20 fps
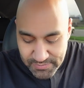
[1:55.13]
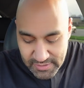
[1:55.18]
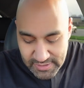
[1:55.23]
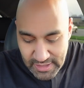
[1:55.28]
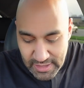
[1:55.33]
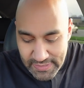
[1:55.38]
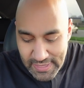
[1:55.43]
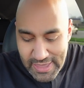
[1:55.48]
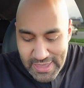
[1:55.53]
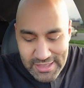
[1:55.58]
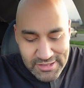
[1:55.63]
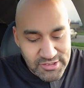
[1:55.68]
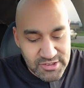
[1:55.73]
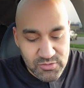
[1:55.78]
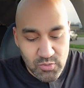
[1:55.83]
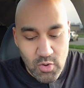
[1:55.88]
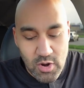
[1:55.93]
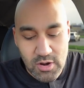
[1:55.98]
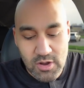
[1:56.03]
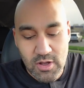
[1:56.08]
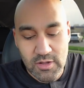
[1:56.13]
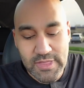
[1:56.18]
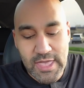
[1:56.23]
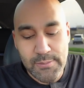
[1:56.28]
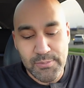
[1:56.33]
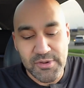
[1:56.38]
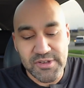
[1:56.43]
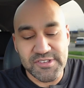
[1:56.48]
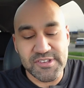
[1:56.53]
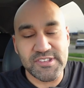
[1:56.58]
Now, they can just work on
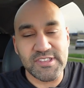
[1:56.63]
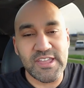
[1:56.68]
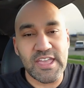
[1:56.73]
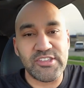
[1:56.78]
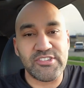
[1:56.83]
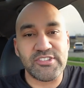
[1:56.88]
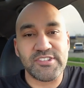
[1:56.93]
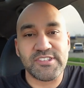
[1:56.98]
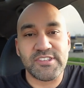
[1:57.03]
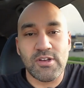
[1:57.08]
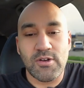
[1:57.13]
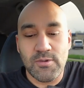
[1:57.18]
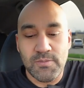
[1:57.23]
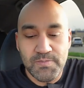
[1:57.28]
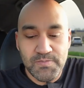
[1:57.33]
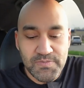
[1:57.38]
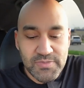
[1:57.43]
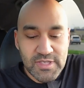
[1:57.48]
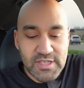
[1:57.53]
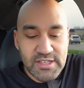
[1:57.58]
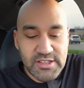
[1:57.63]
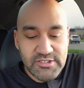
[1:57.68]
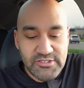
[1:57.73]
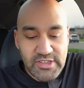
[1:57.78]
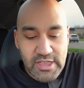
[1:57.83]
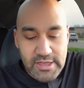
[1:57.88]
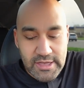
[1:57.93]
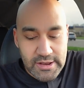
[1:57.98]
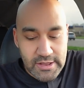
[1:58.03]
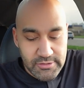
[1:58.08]
their presentation, so
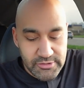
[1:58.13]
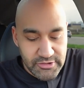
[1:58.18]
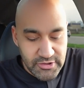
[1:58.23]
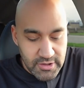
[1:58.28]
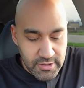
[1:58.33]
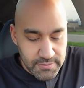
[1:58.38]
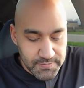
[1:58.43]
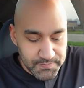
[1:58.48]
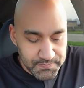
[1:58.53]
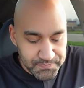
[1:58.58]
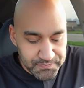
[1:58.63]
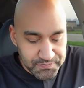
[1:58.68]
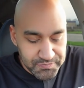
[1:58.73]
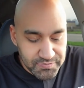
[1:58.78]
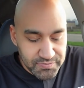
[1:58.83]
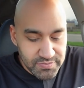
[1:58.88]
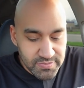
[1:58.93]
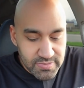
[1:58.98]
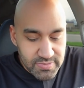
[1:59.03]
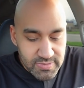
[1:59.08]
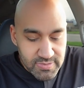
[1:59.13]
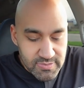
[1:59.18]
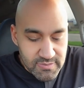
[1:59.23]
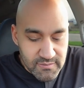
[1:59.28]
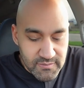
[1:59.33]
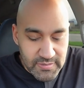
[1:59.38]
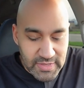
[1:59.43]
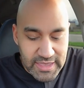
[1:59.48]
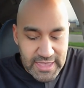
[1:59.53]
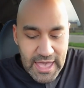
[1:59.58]
check it out, y'all.
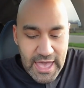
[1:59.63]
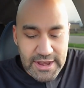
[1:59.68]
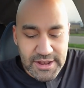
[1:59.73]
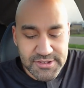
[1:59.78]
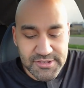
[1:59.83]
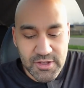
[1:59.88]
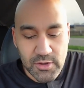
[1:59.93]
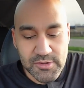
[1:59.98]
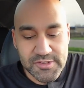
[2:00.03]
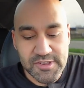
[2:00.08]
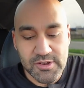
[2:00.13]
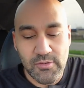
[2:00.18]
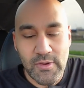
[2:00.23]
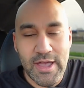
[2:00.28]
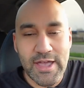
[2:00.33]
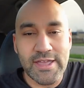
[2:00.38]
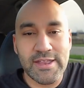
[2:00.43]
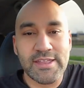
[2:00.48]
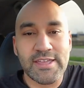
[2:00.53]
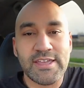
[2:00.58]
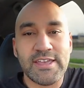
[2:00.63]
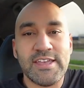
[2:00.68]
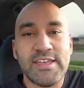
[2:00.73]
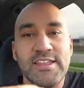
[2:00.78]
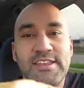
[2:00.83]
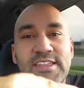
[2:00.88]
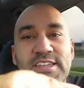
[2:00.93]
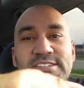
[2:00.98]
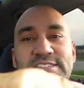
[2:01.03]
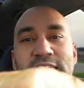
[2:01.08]
Got it toasted, right?
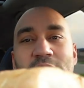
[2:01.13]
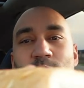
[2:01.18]
This is